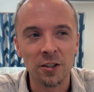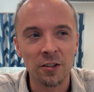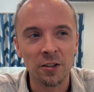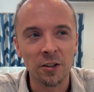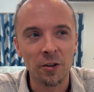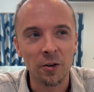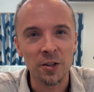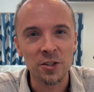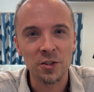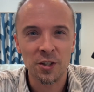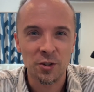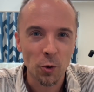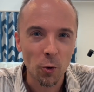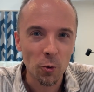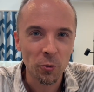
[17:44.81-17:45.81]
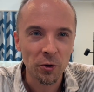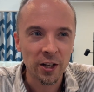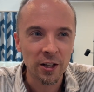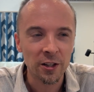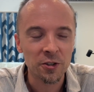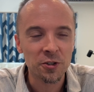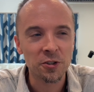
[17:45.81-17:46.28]
it's
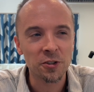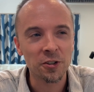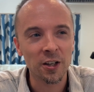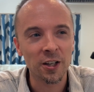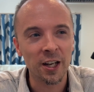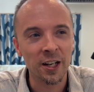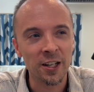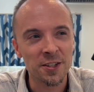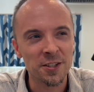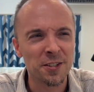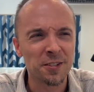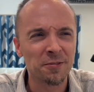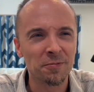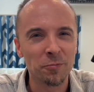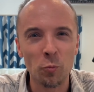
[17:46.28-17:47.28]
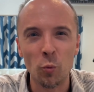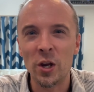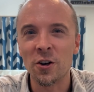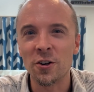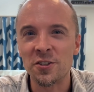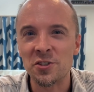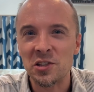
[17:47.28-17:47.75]
old English, and it's
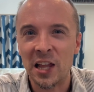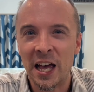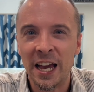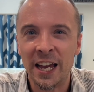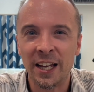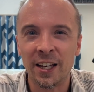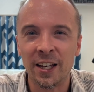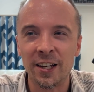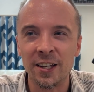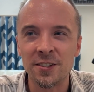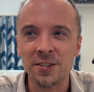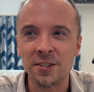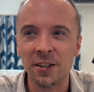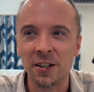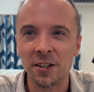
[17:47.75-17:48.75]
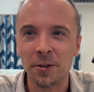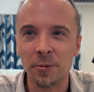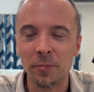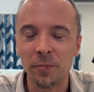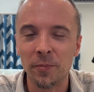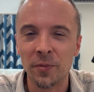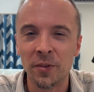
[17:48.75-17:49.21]
weird slang, and
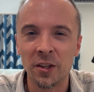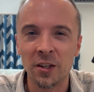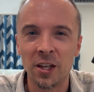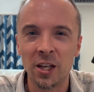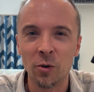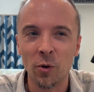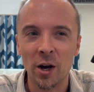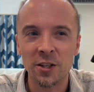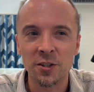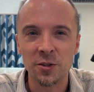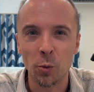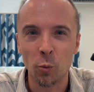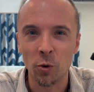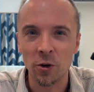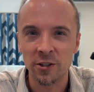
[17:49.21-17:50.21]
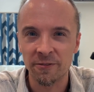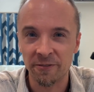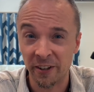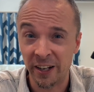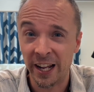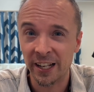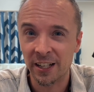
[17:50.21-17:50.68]
he writes the
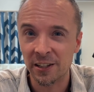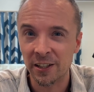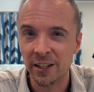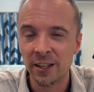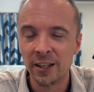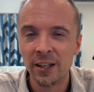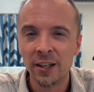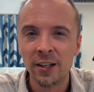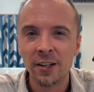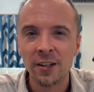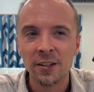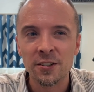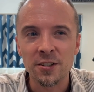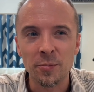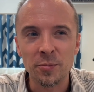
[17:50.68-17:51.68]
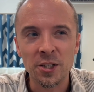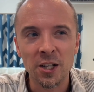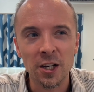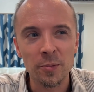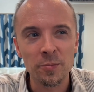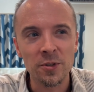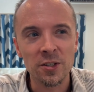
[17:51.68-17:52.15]
words phonetically
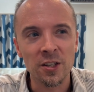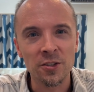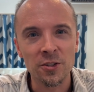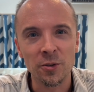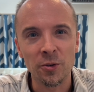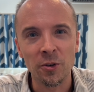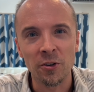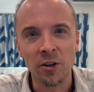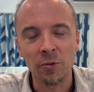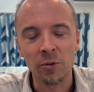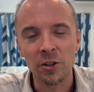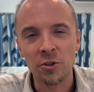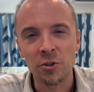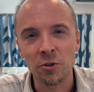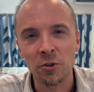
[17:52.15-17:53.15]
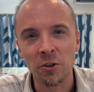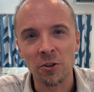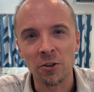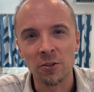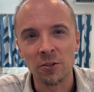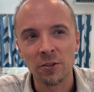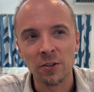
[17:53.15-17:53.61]
sometimes, and so you're not really
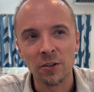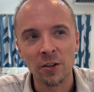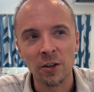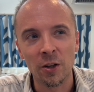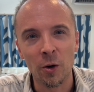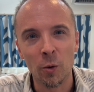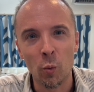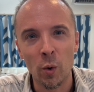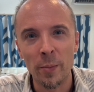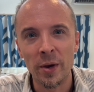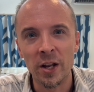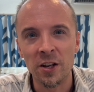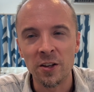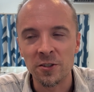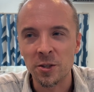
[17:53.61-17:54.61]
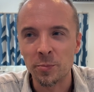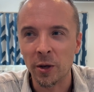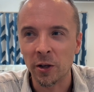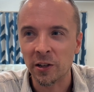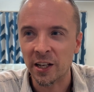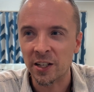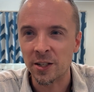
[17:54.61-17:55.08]
sure. Women
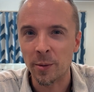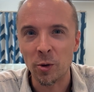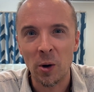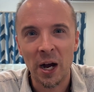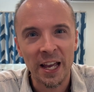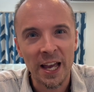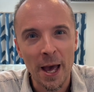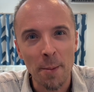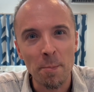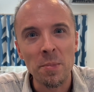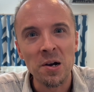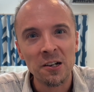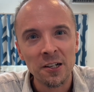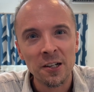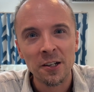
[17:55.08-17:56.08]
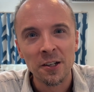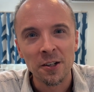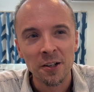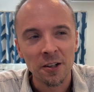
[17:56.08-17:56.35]
is spelled like W-I-M